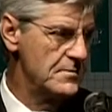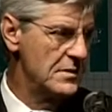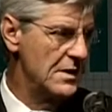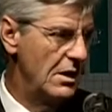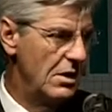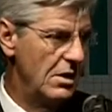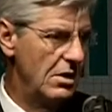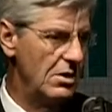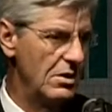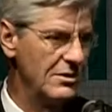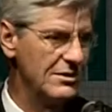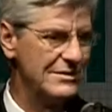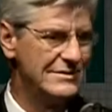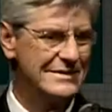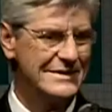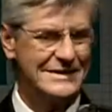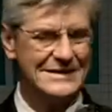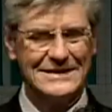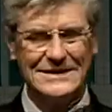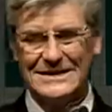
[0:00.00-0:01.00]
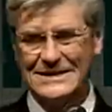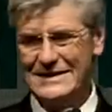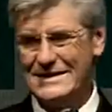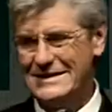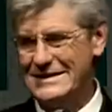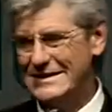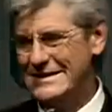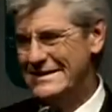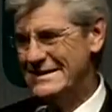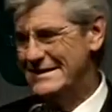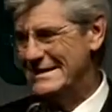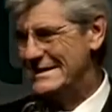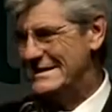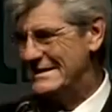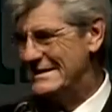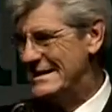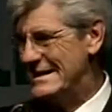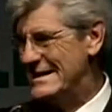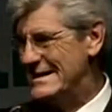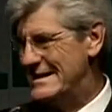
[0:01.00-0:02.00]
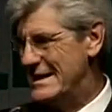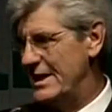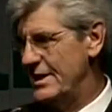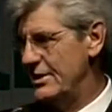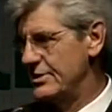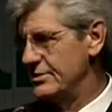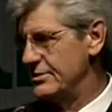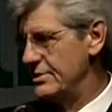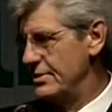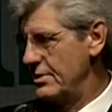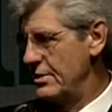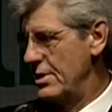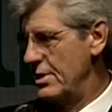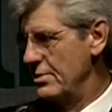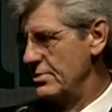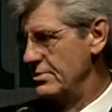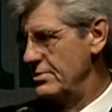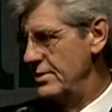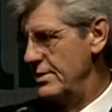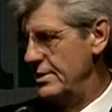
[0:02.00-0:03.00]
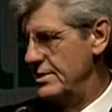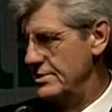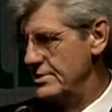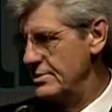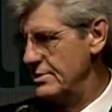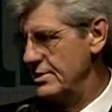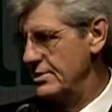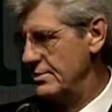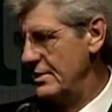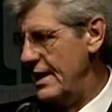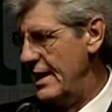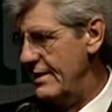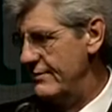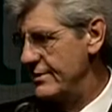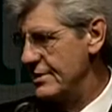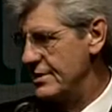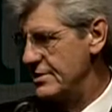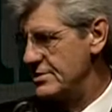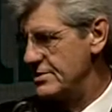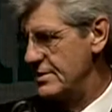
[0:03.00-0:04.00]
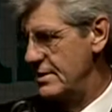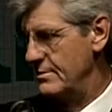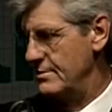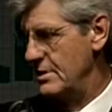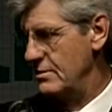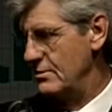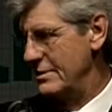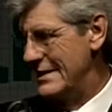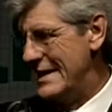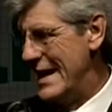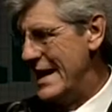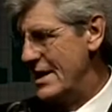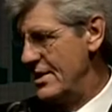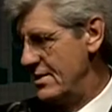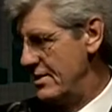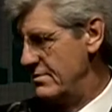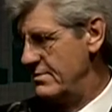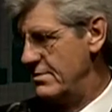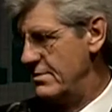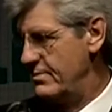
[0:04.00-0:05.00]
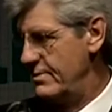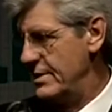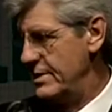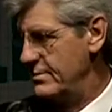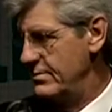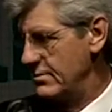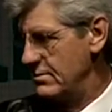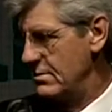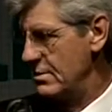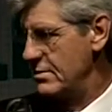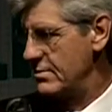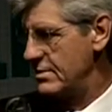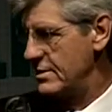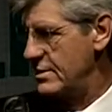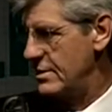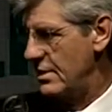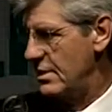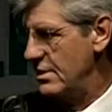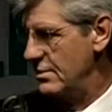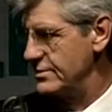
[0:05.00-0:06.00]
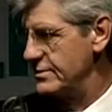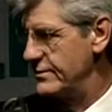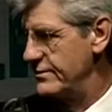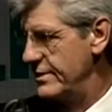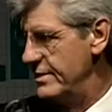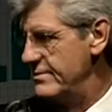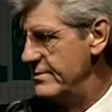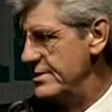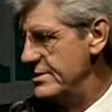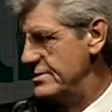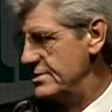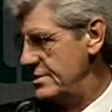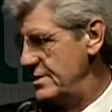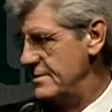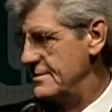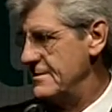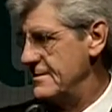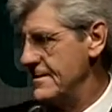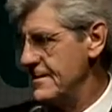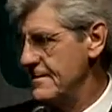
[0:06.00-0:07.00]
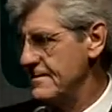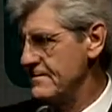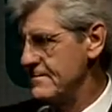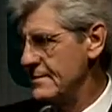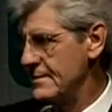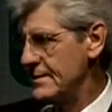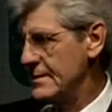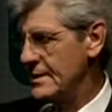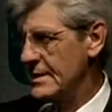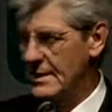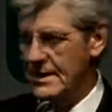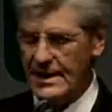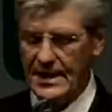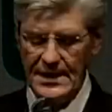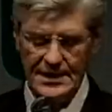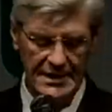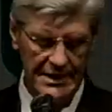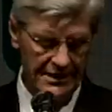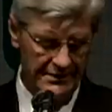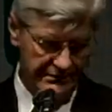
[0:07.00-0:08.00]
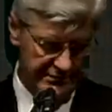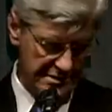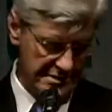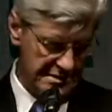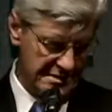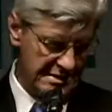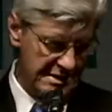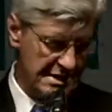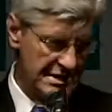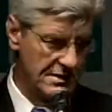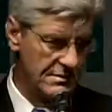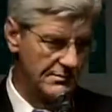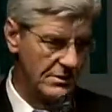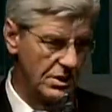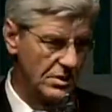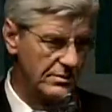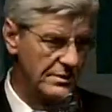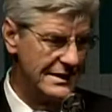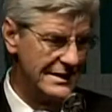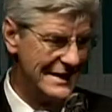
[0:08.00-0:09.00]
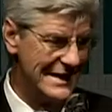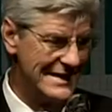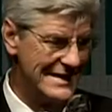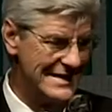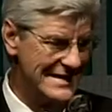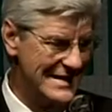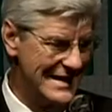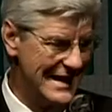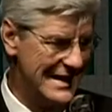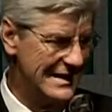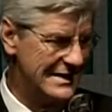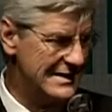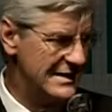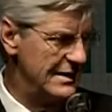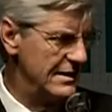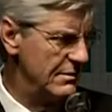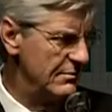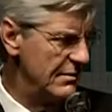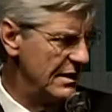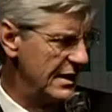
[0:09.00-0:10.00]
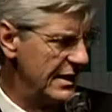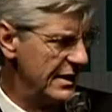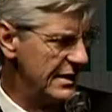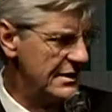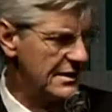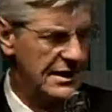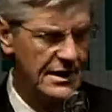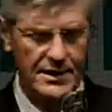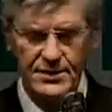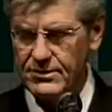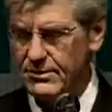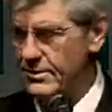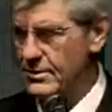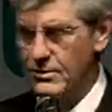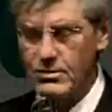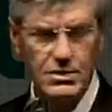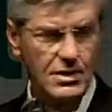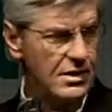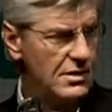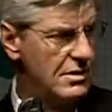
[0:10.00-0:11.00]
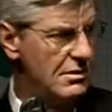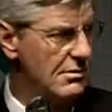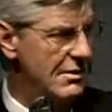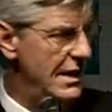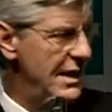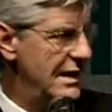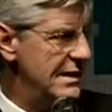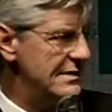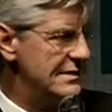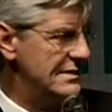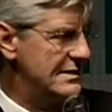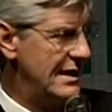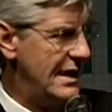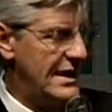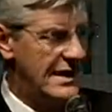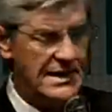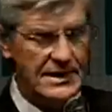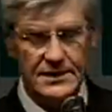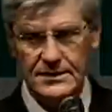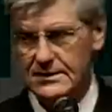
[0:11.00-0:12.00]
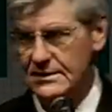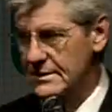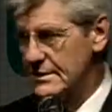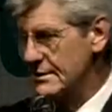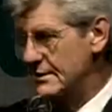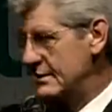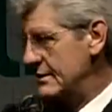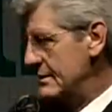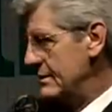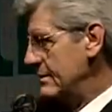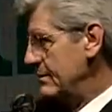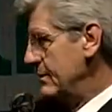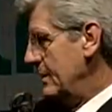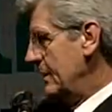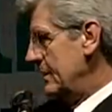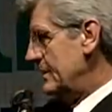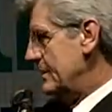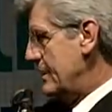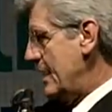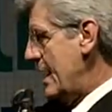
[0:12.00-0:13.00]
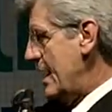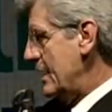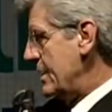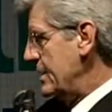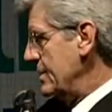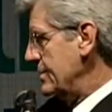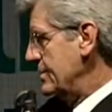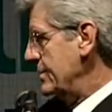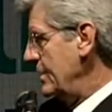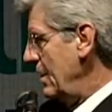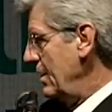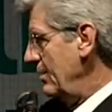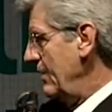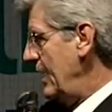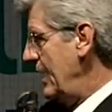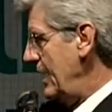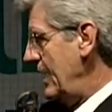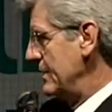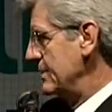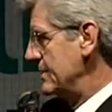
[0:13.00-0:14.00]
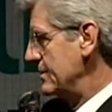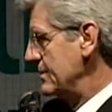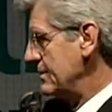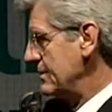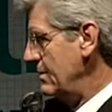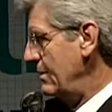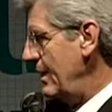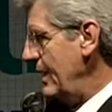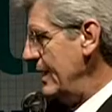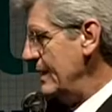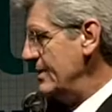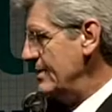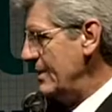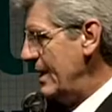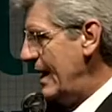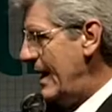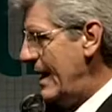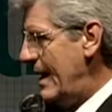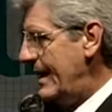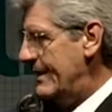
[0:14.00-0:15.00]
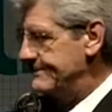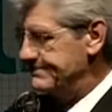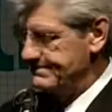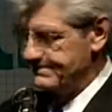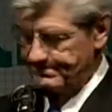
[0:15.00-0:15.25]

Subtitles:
all of the details that go into having a summit with 800 people are because of MEC. And I'd like for you to take a moment and thank them. Blake, I don't know where you're at. Sandy, but thank you so much. Great job.